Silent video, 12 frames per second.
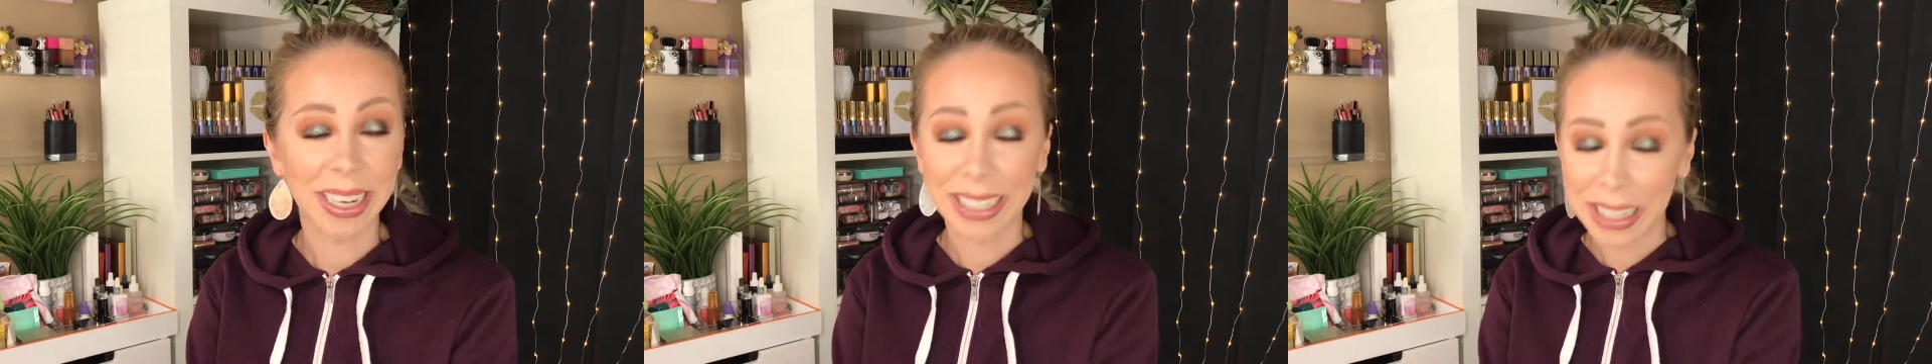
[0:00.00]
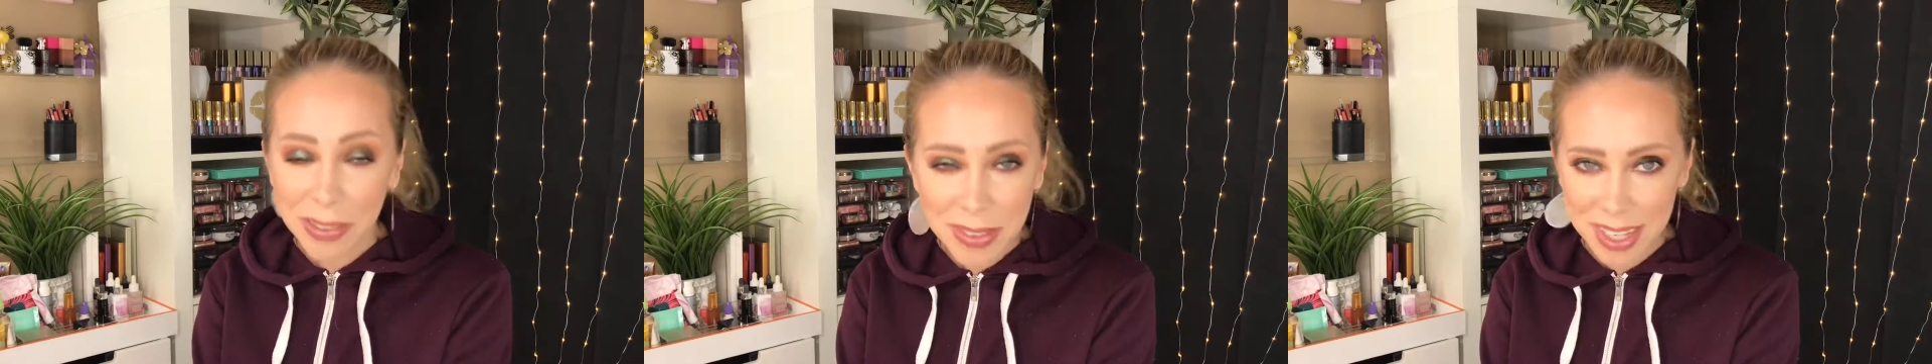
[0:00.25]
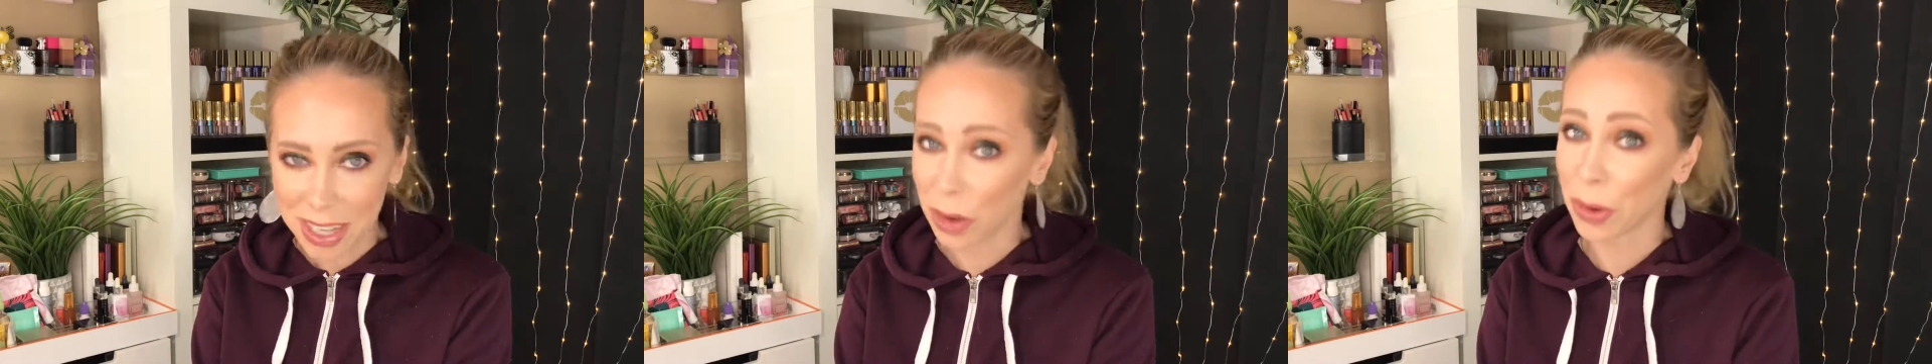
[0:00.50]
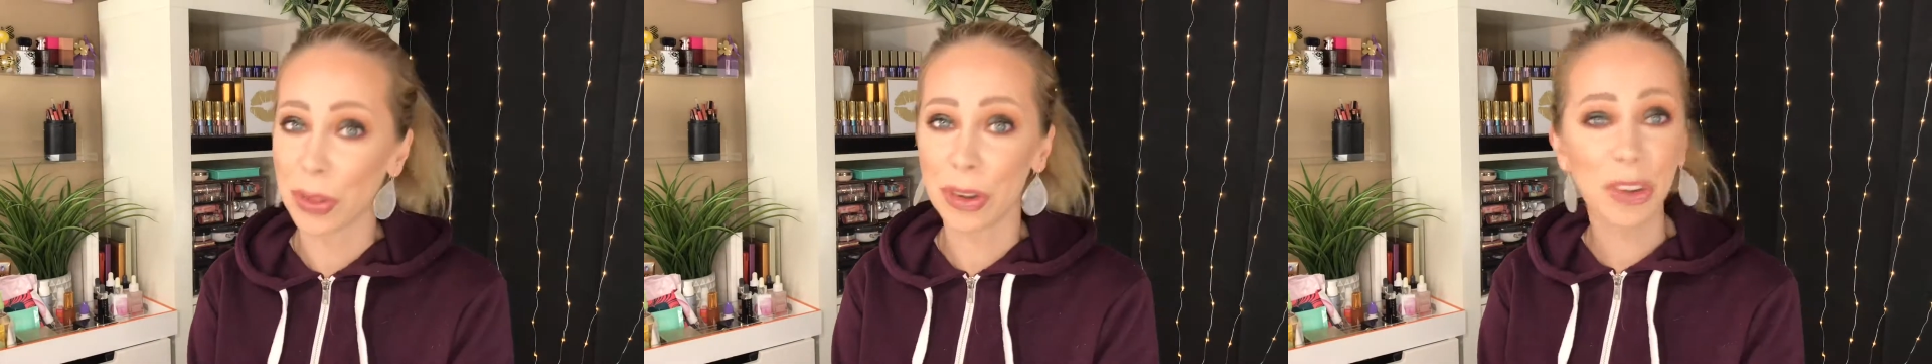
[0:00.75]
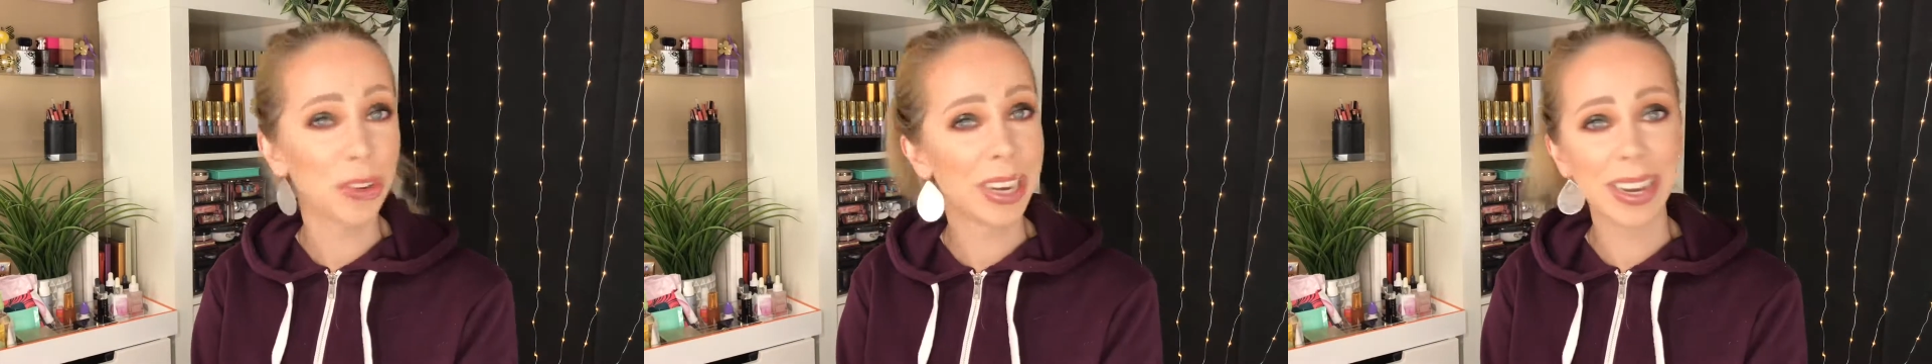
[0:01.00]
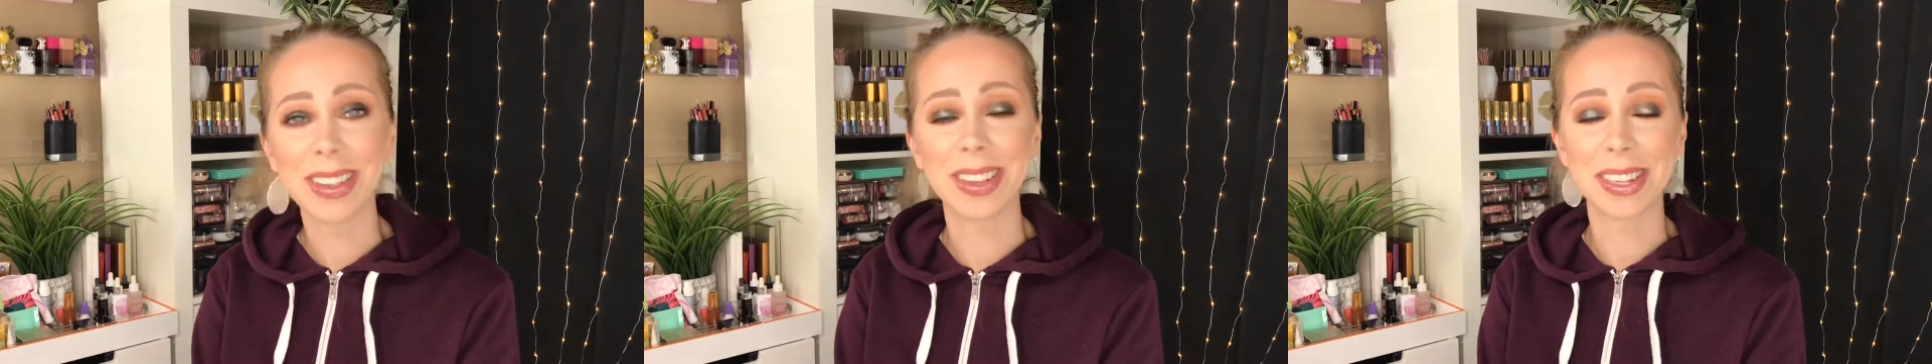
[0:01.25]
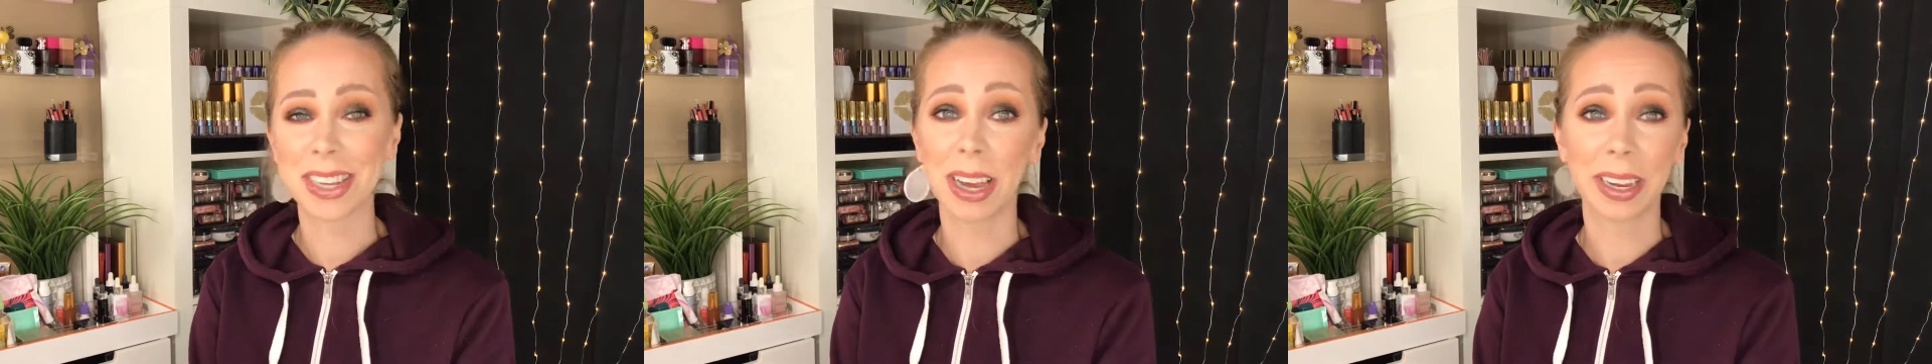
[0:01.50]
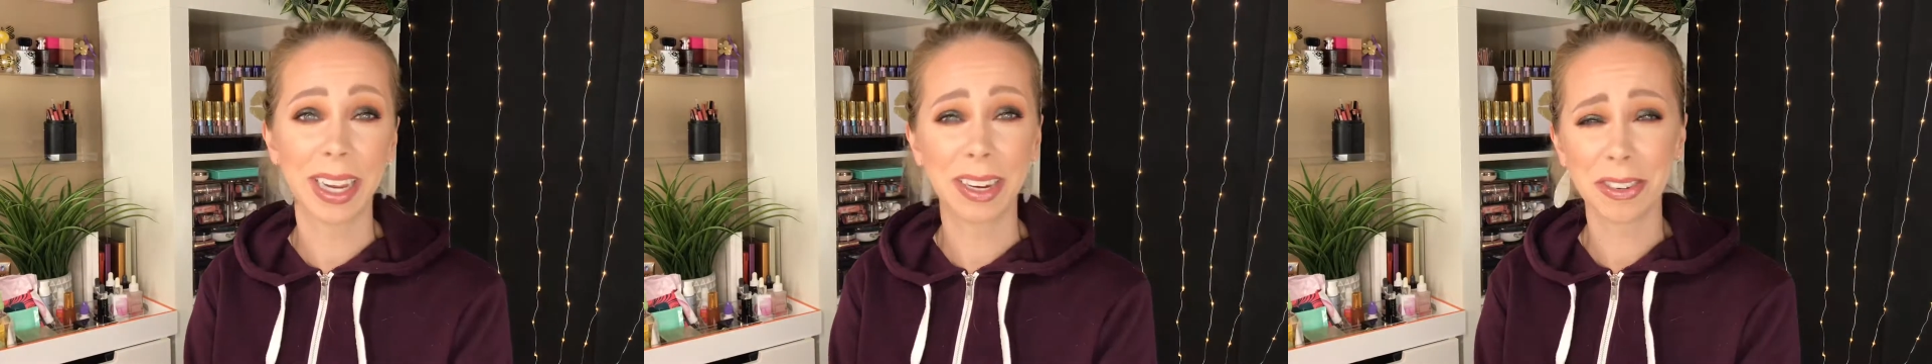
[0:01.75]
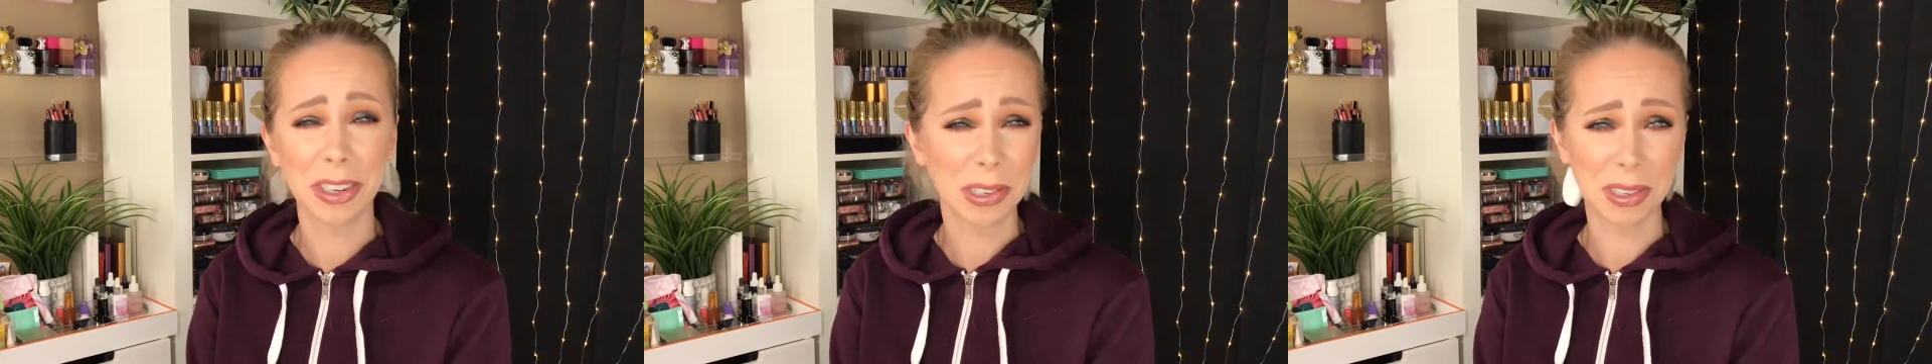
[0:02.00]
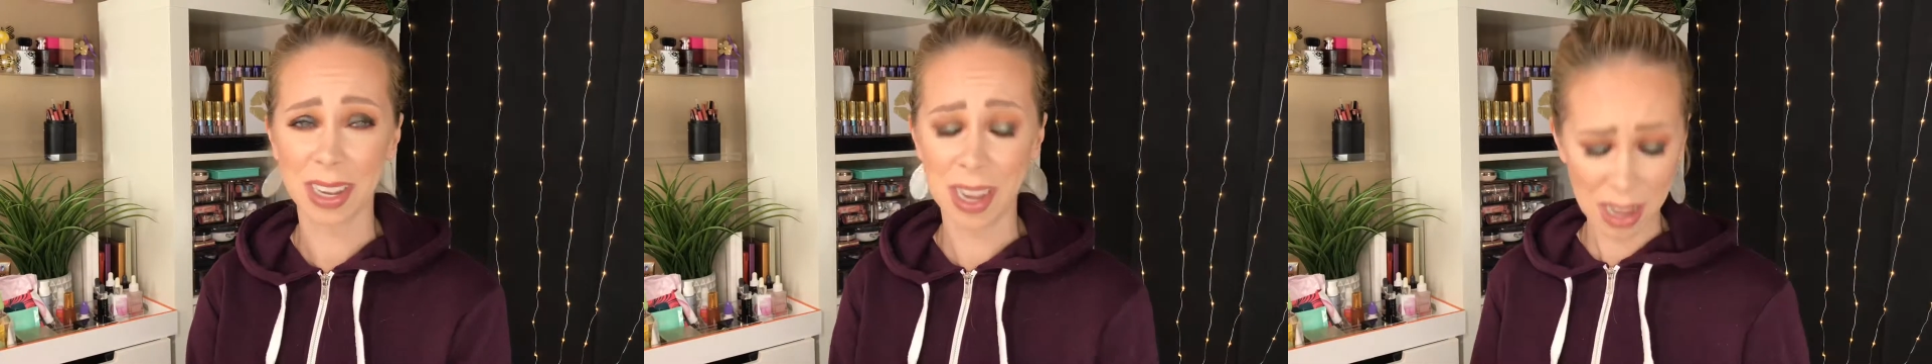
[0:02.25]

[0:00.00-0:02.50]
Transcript: gifts under the tree in the stocking or just